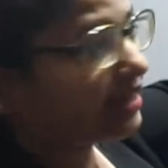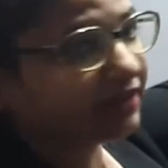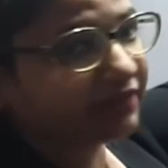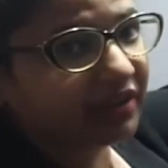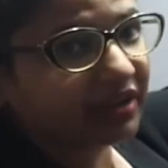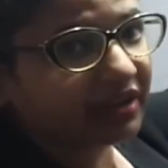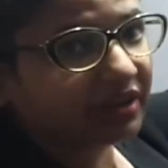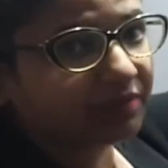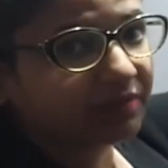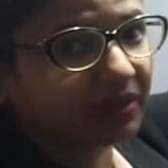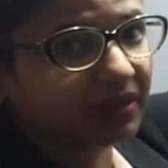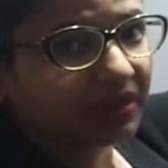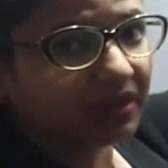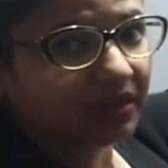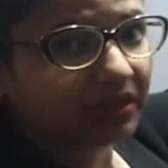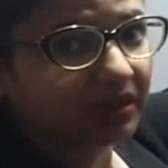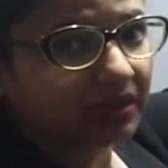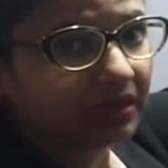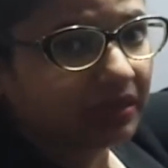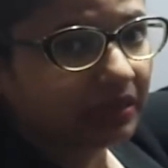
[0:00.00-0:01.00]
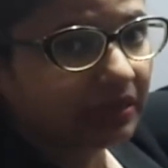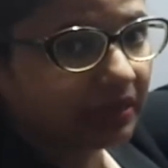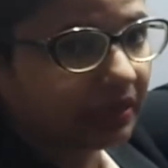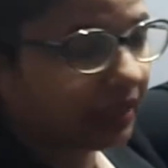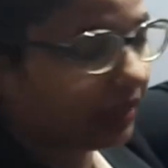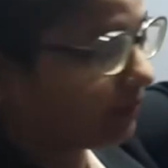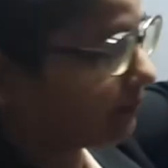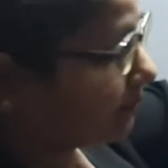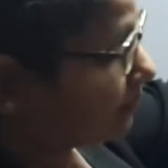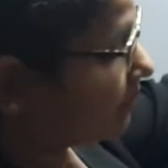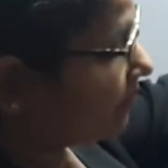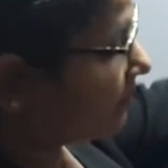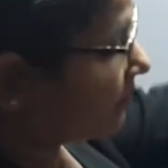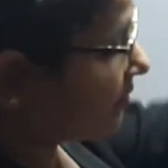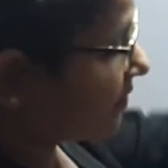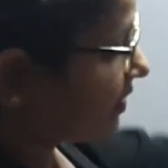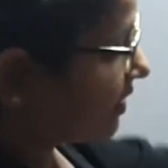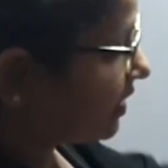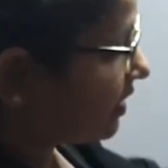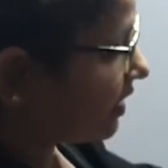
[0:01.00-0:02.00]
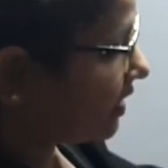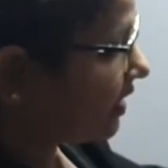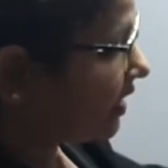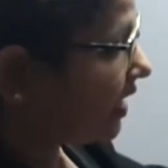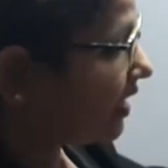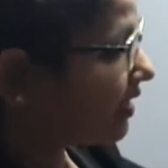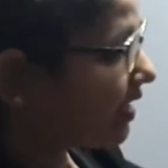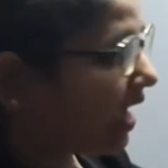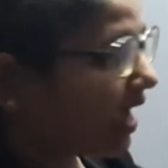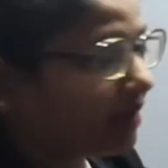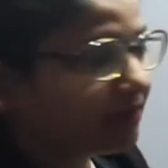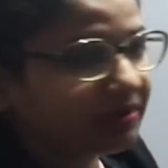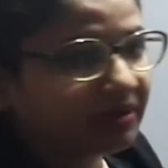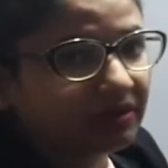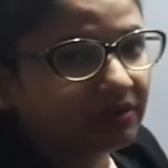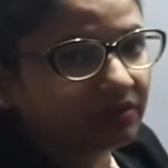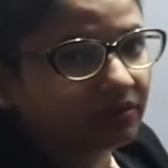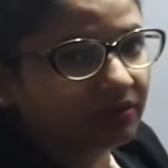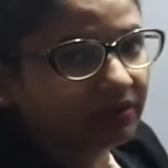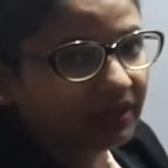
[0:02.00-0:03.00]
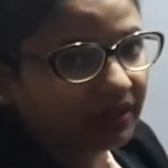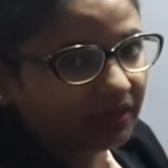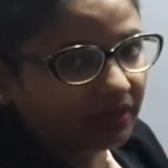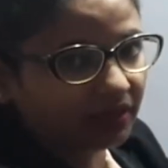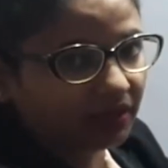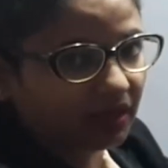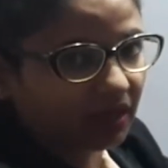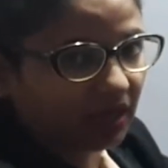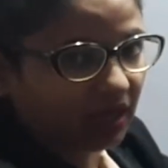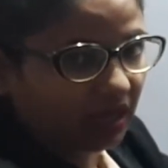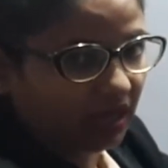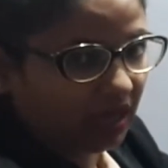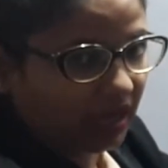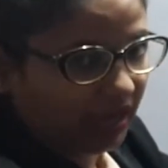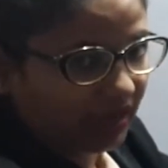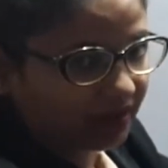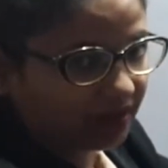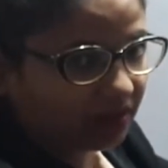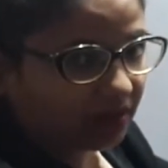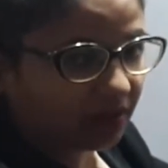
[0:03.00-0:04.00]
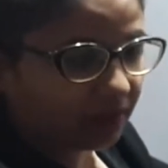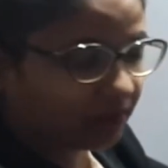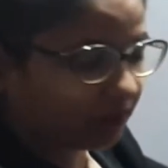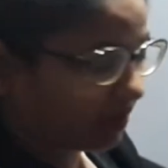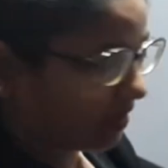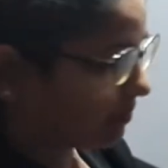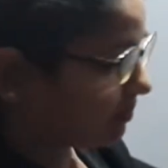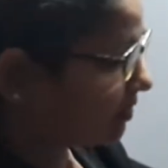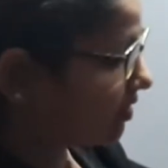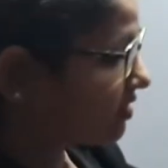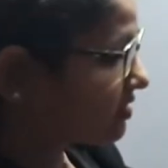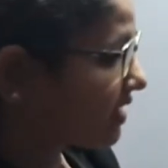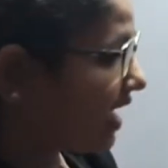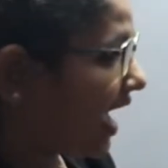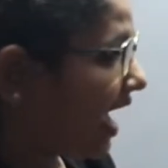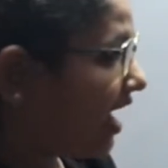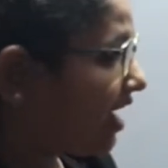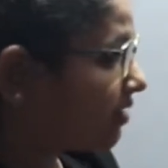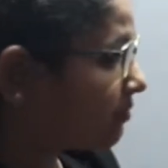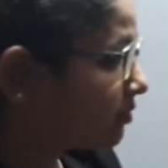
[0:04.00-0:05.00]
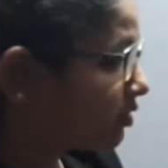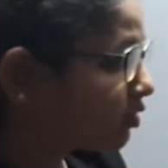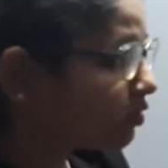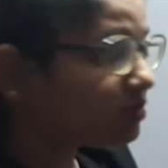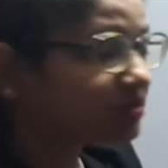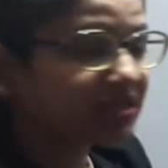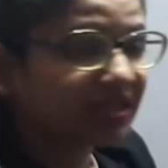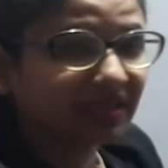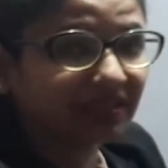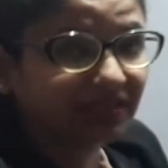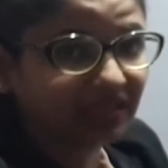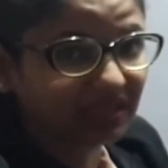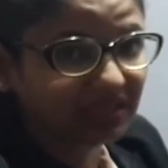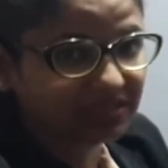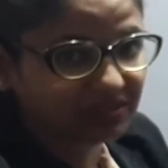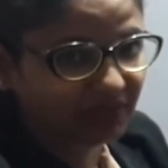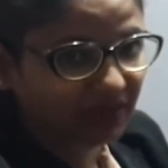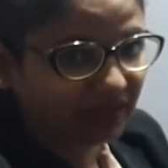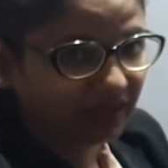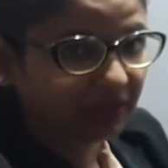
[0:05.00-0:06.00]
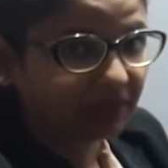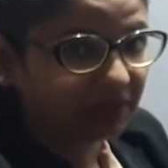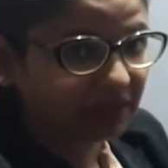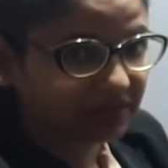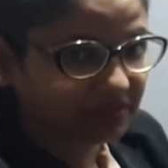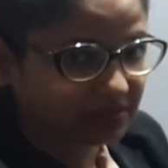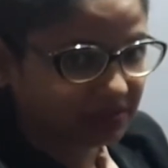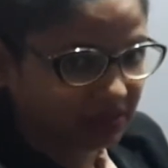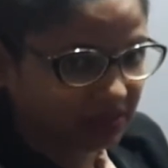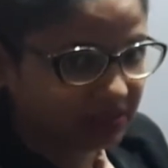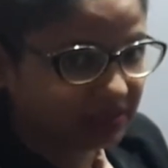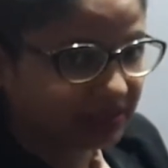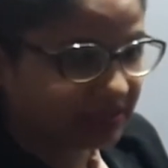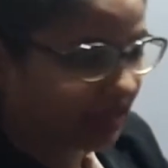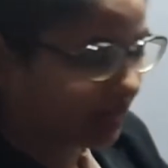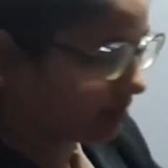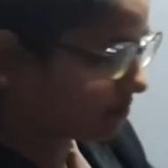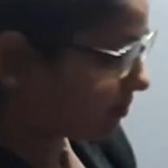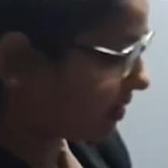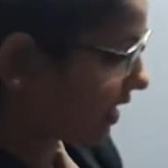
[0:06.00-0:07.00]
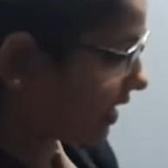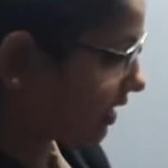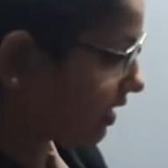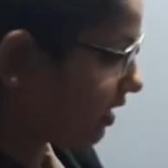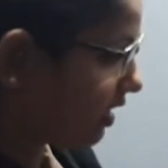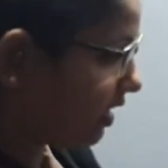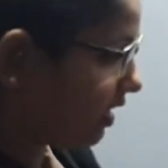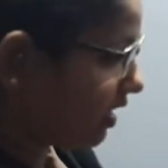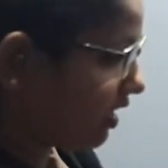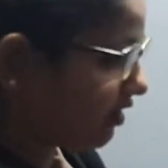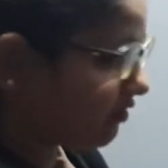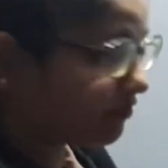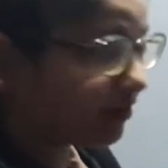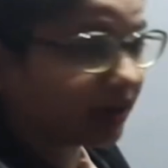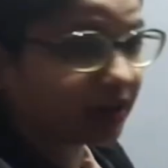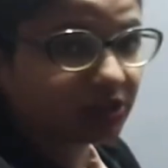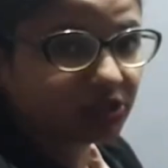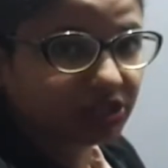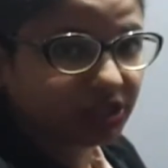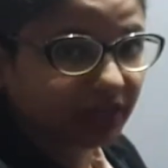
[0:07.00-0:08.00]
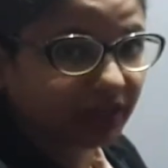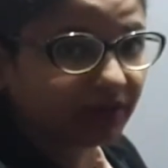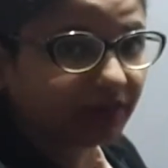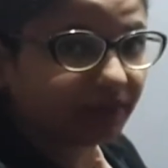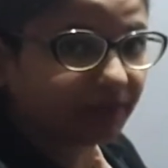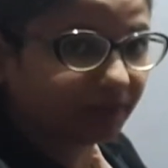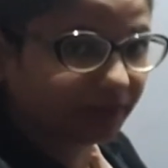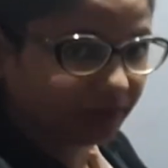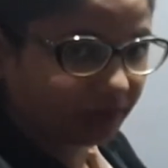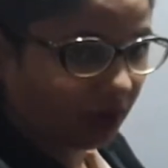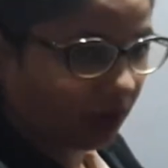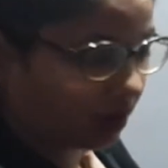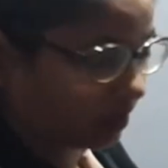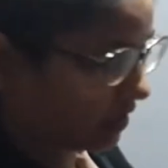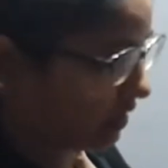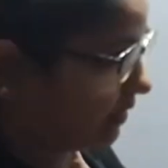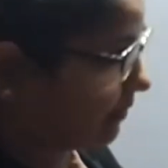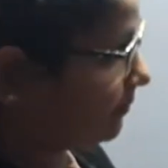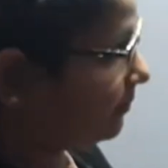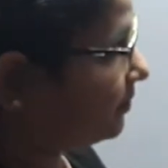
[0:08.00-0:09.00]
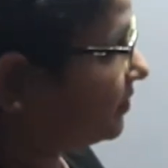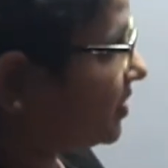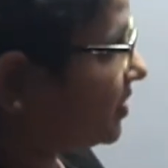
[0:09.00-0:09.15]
any variable name. Here I am including a and b because I am using these variables inside my function body.